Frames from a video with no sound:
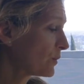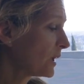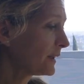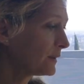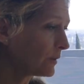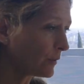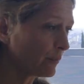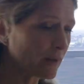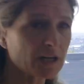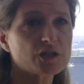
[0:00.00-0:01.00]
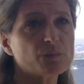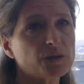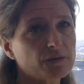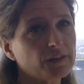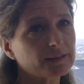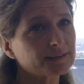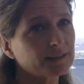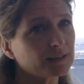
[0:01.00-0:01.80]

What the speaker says: really a management things.